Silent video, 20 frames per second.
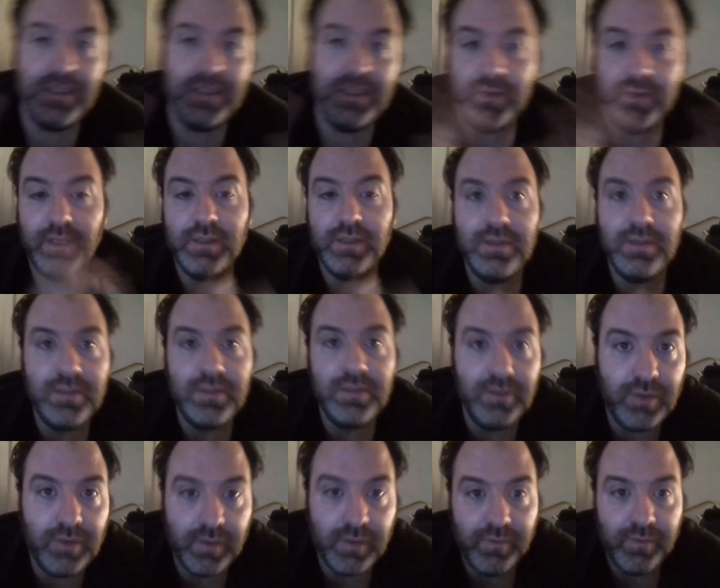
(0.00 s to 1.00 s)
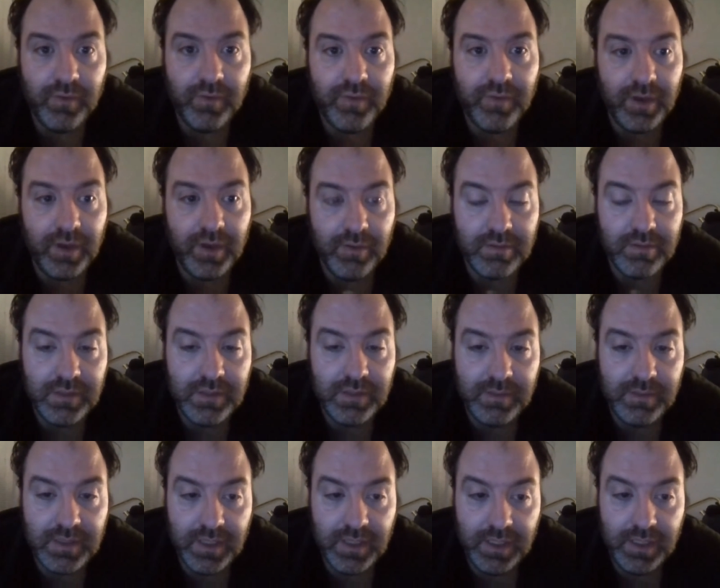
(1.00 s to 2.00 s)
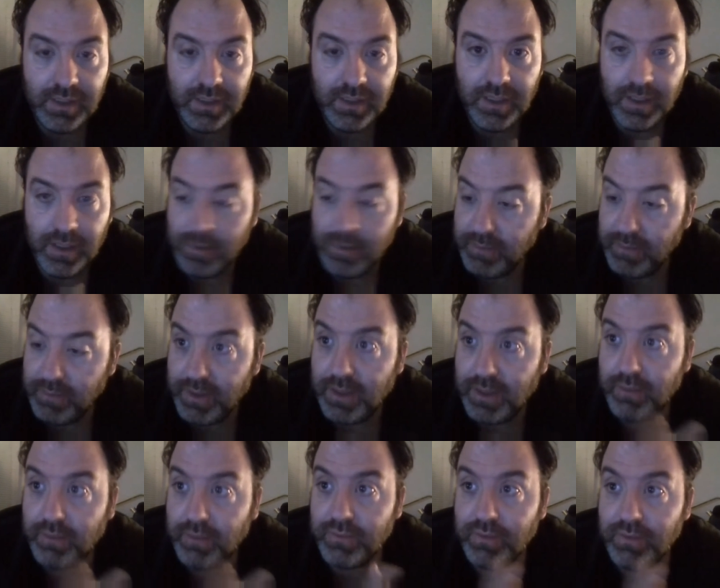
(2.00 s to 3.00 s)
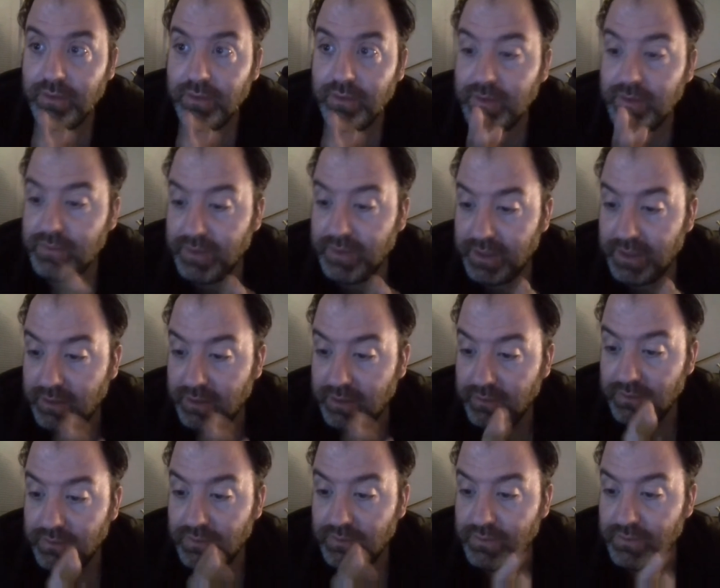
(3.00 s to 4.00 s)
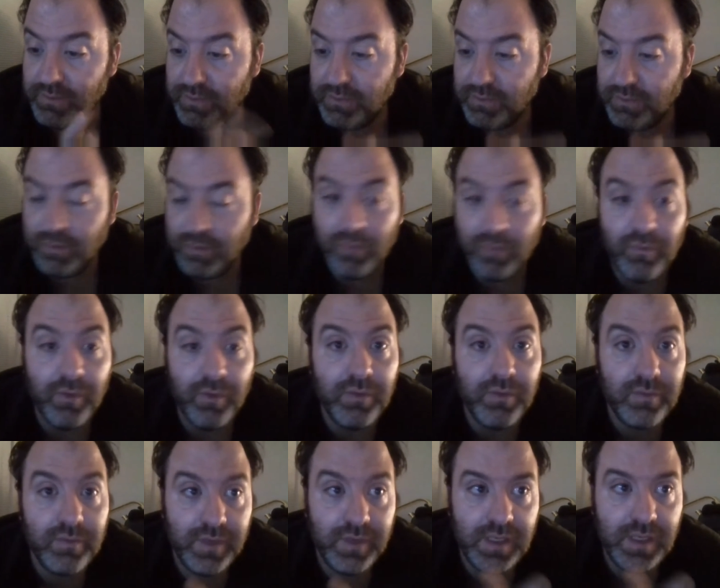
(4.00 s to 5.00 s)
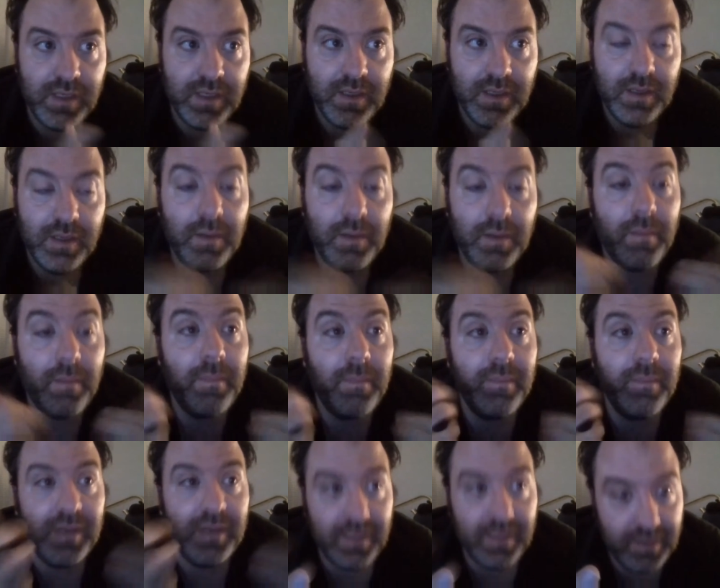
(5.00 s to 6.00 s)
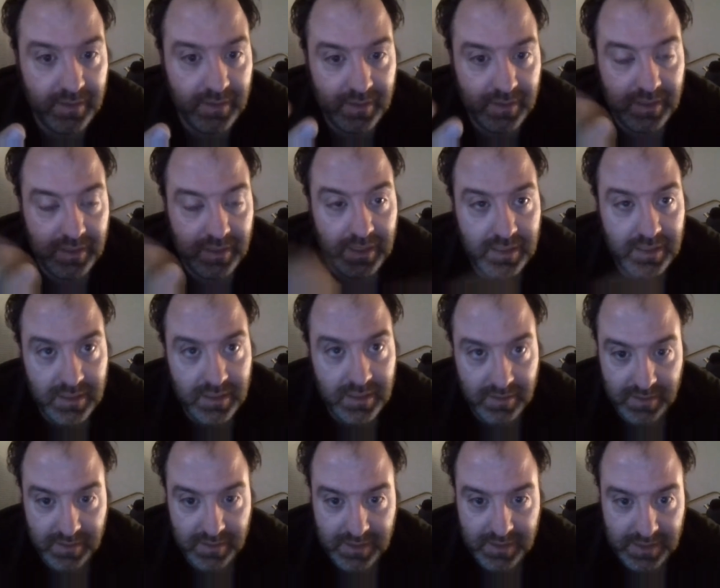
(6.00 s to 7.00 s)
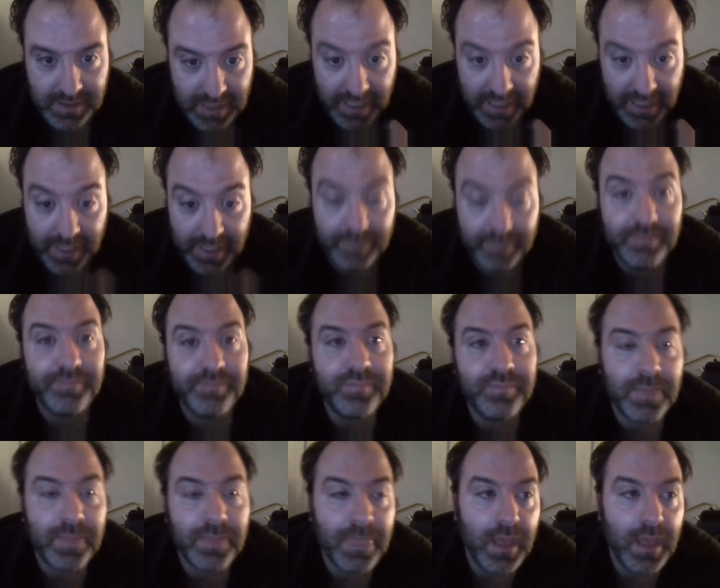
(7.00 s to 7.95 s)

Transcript: I just wanted to do this little quick review before I go sleep tonight. Uh, right now, it's right now is 12:43 Eastern Time.